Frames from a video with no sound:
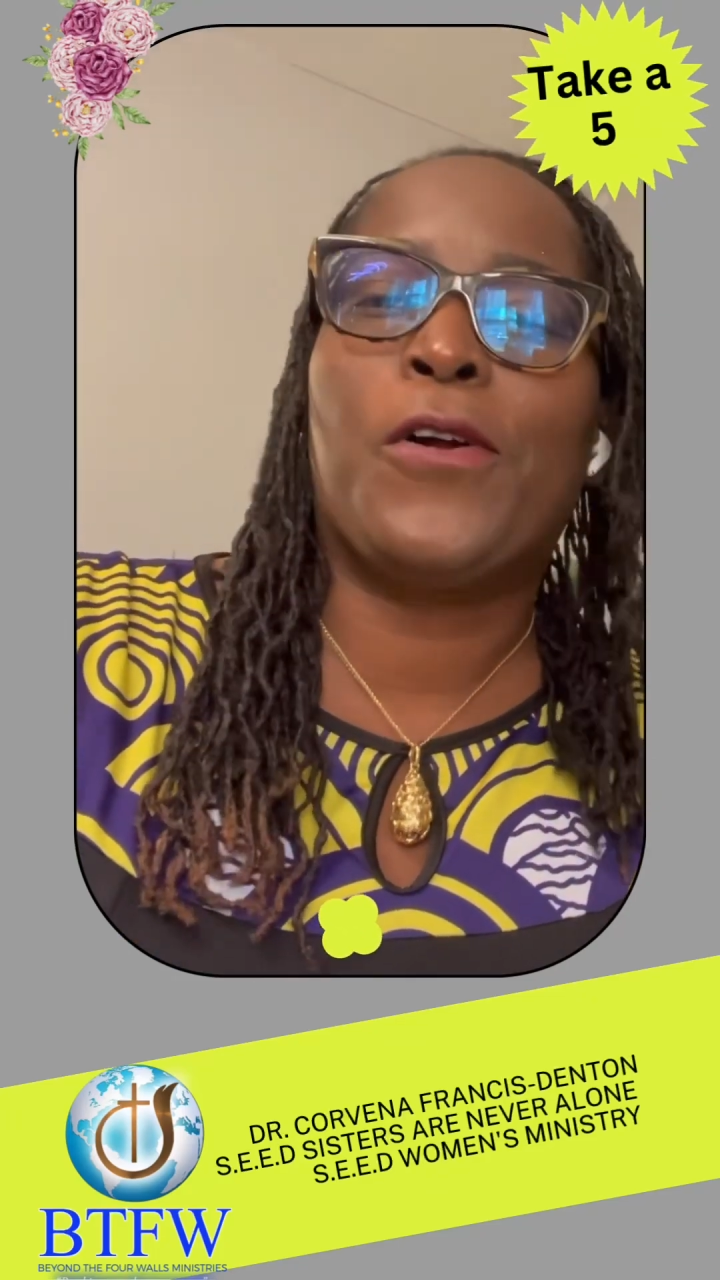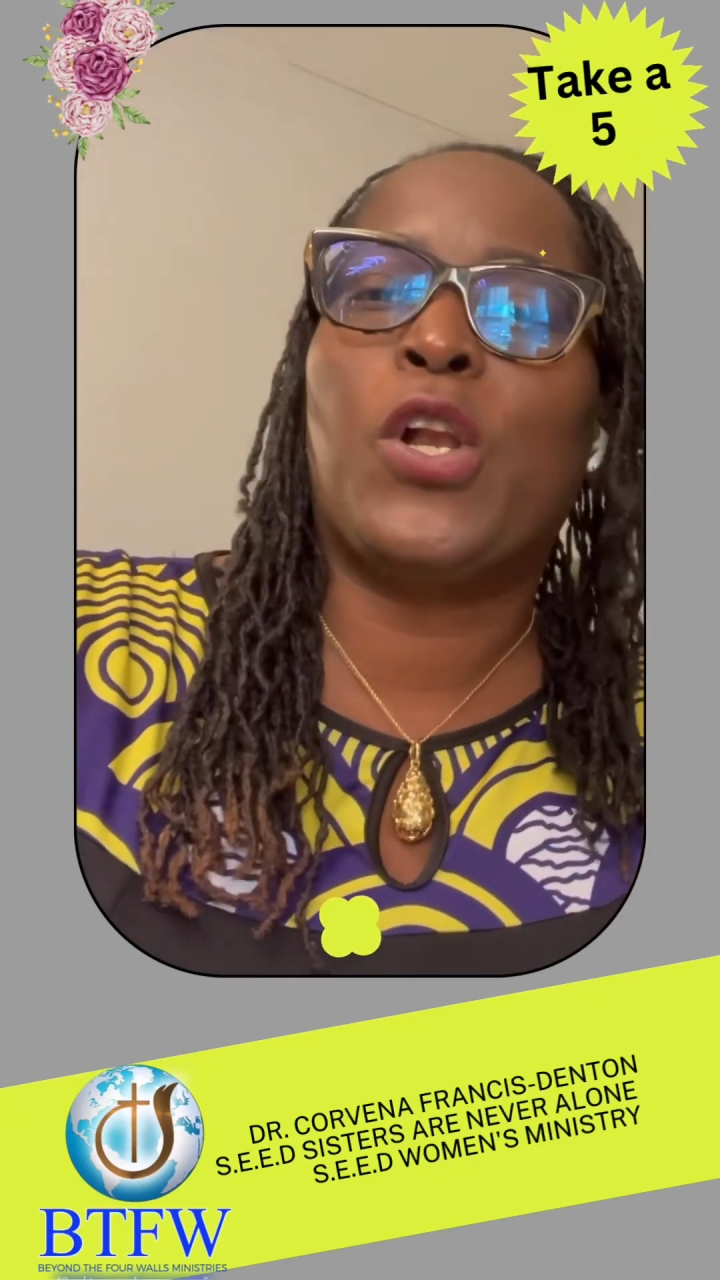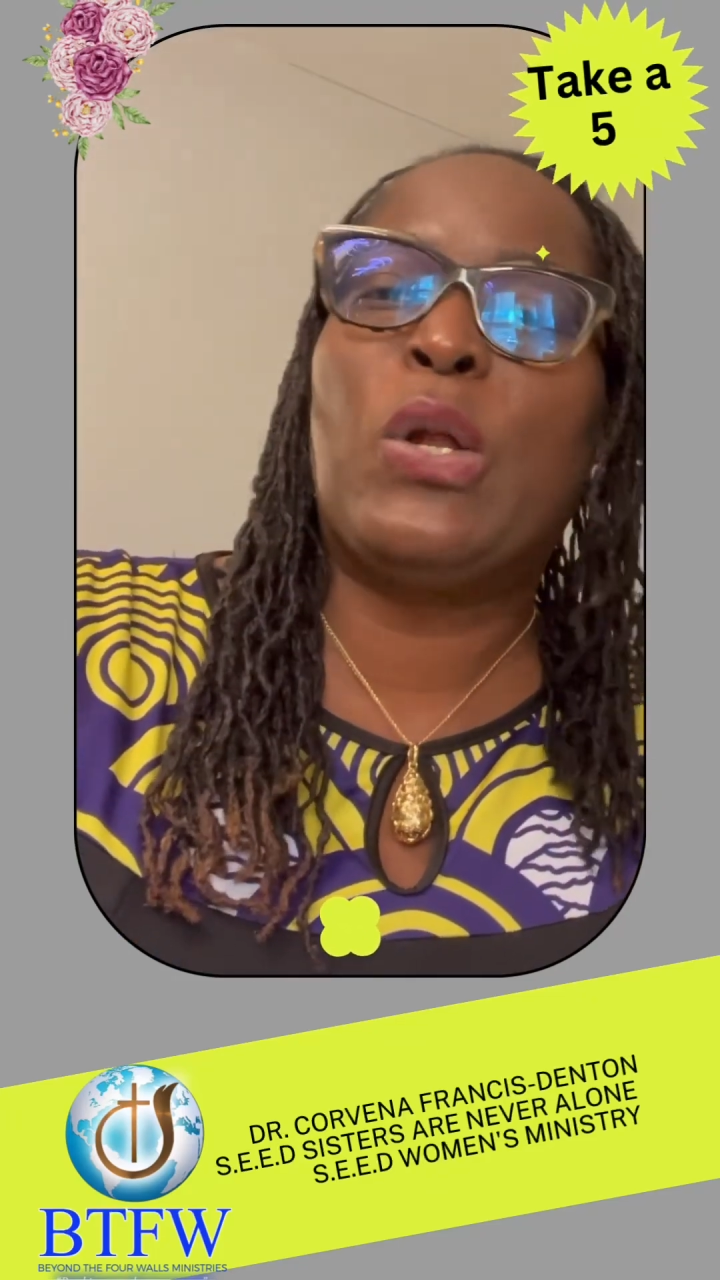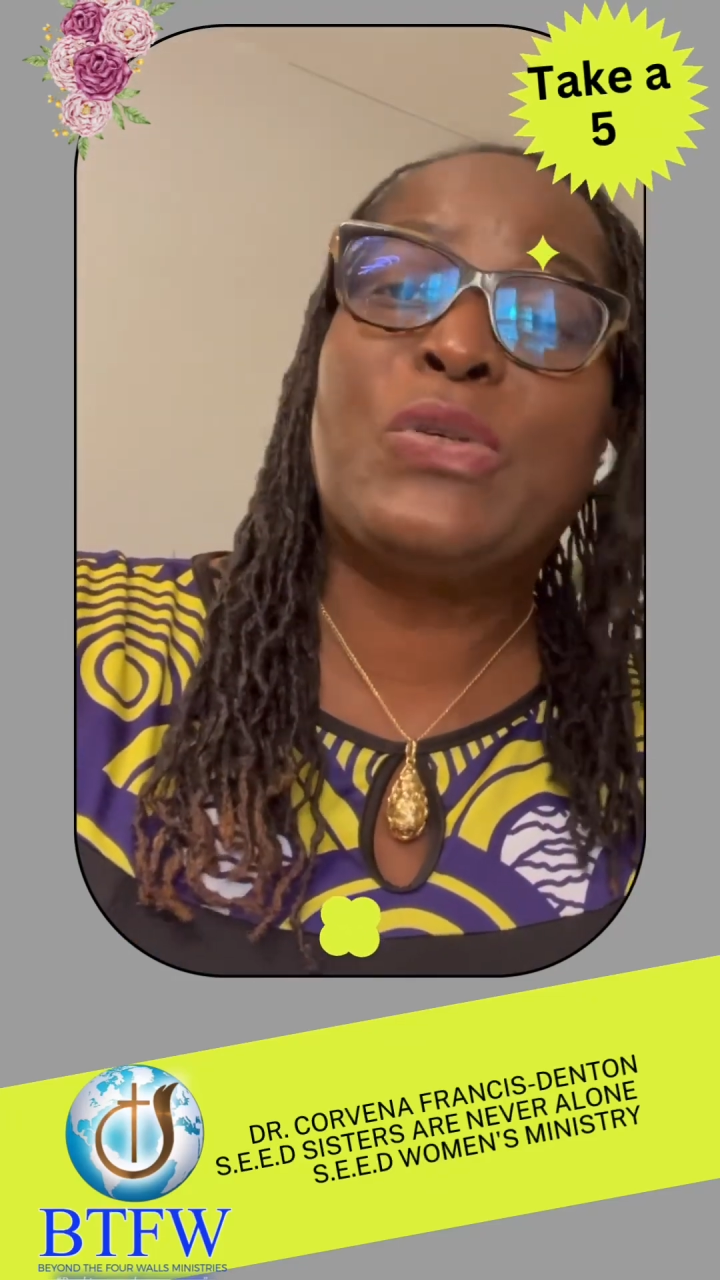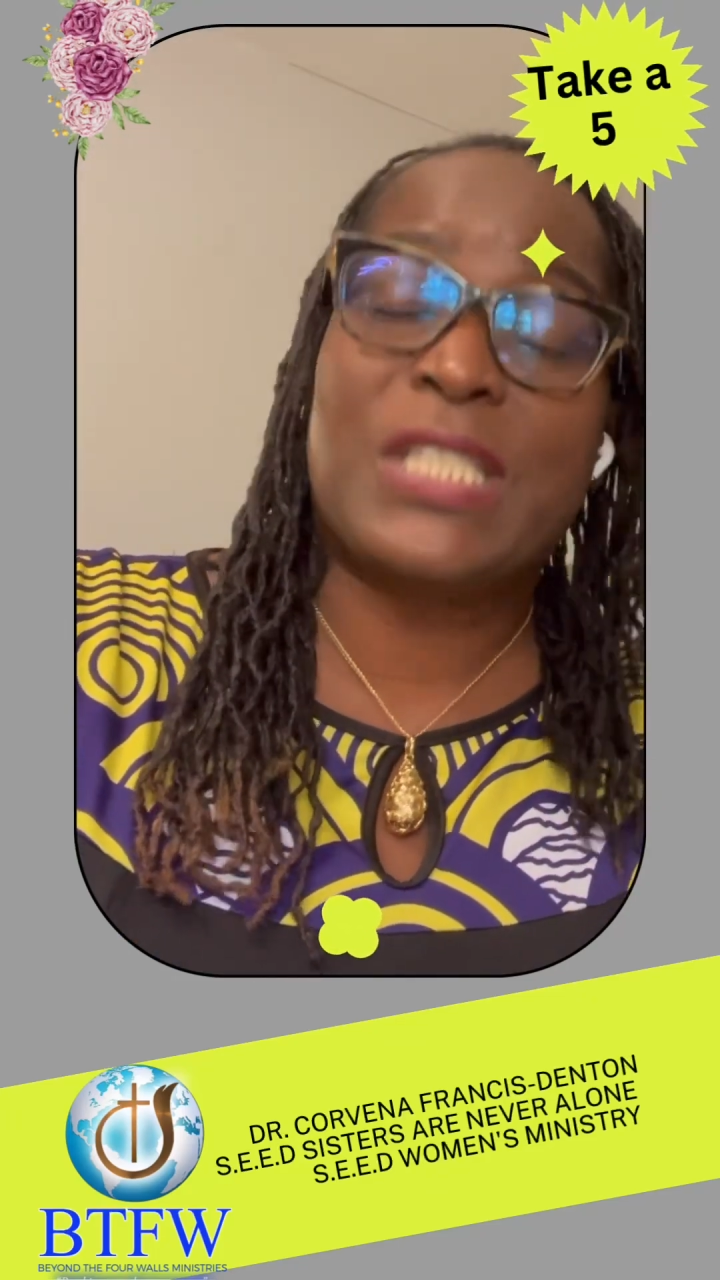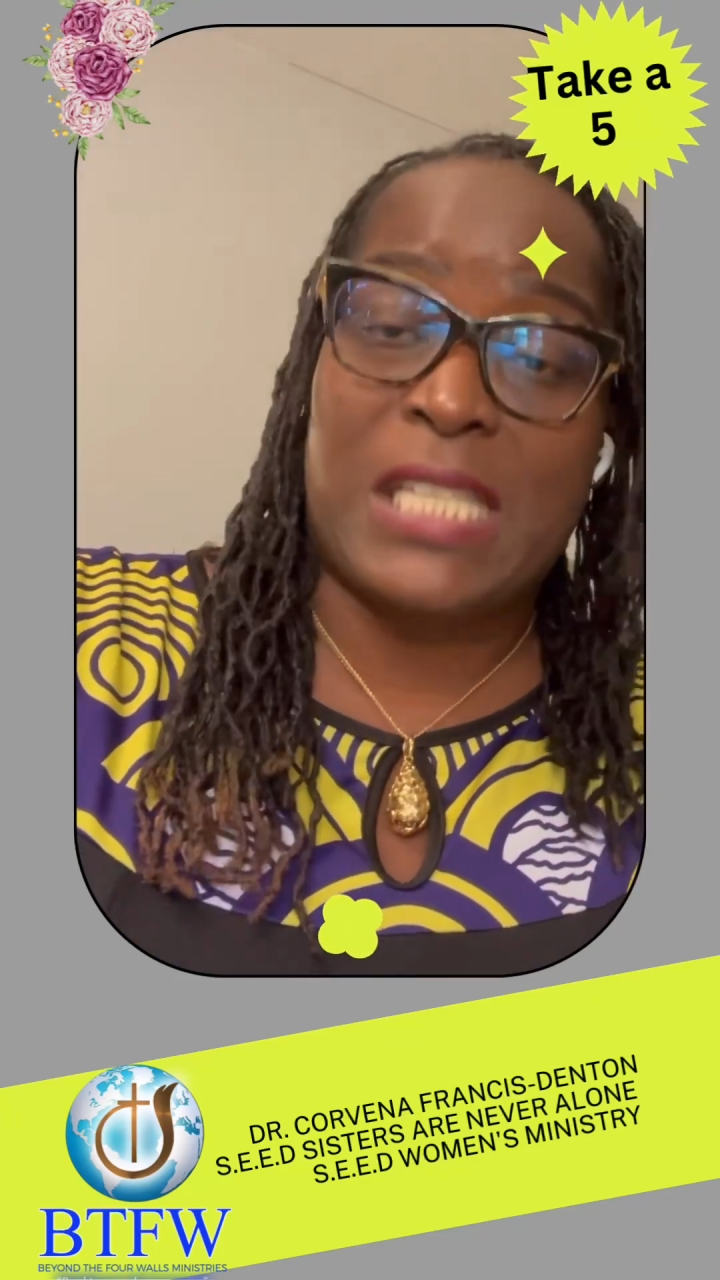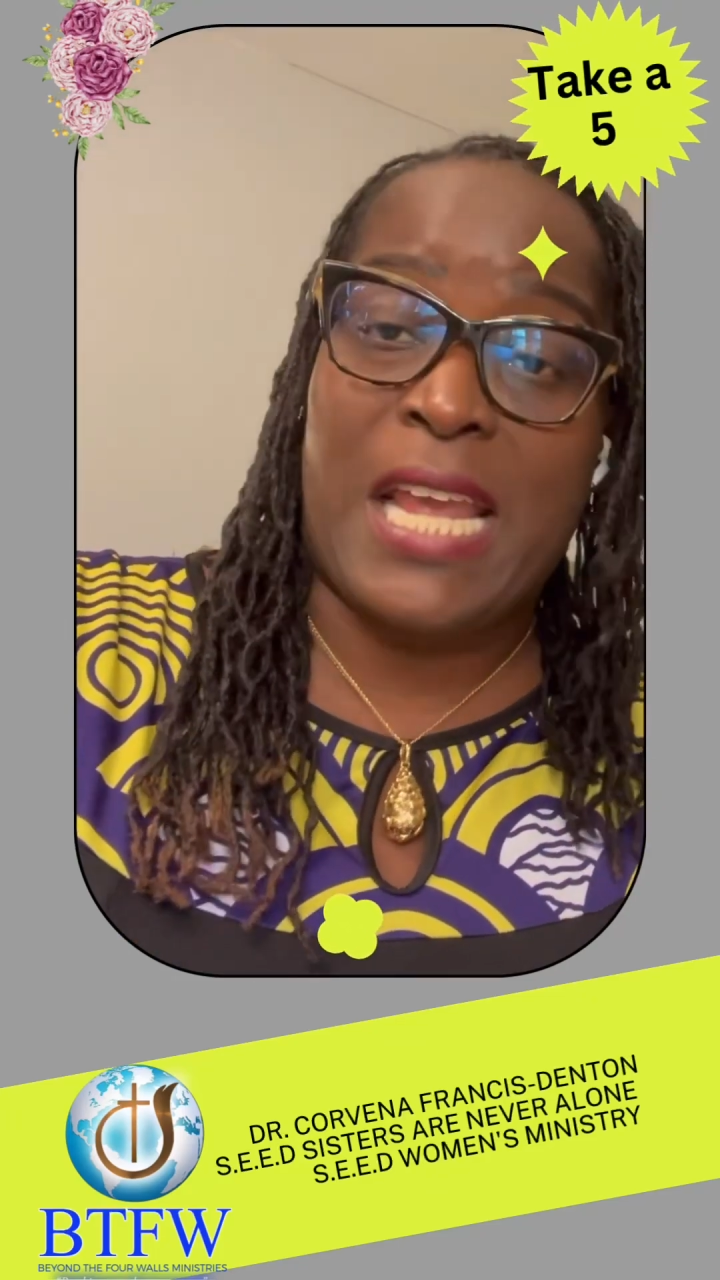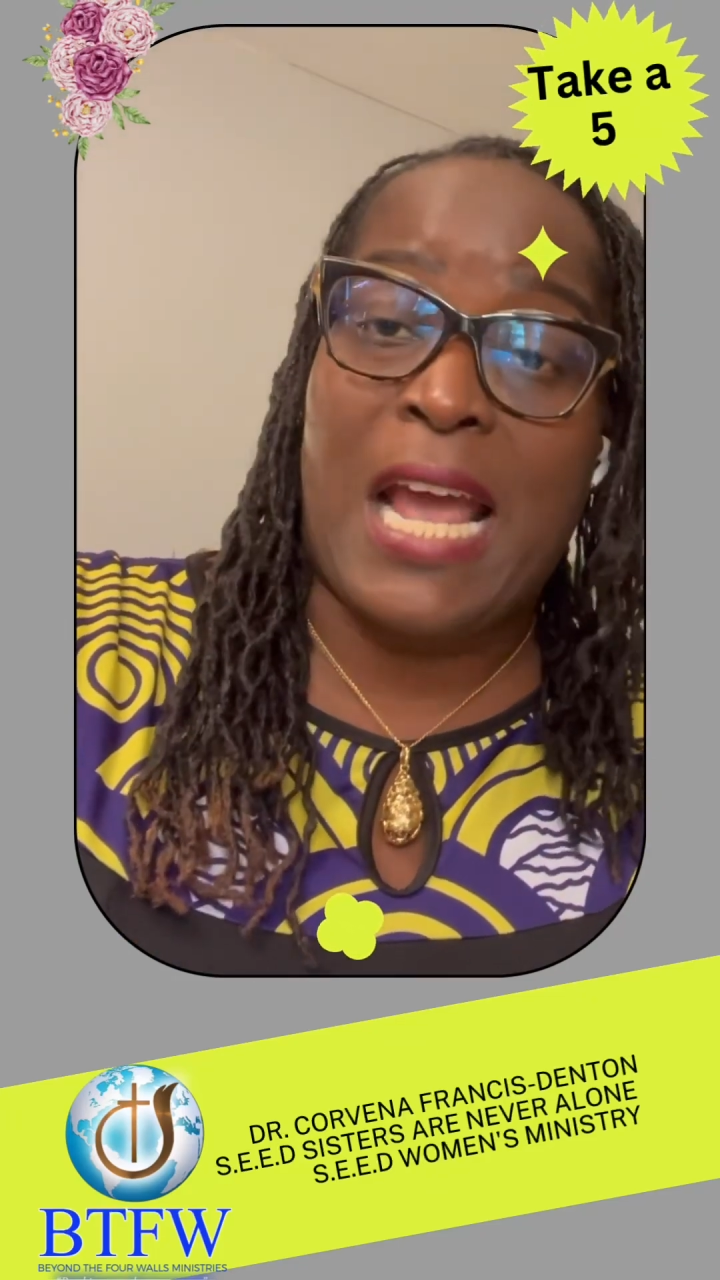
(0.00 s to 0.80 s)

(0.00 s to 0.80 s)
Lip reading: closely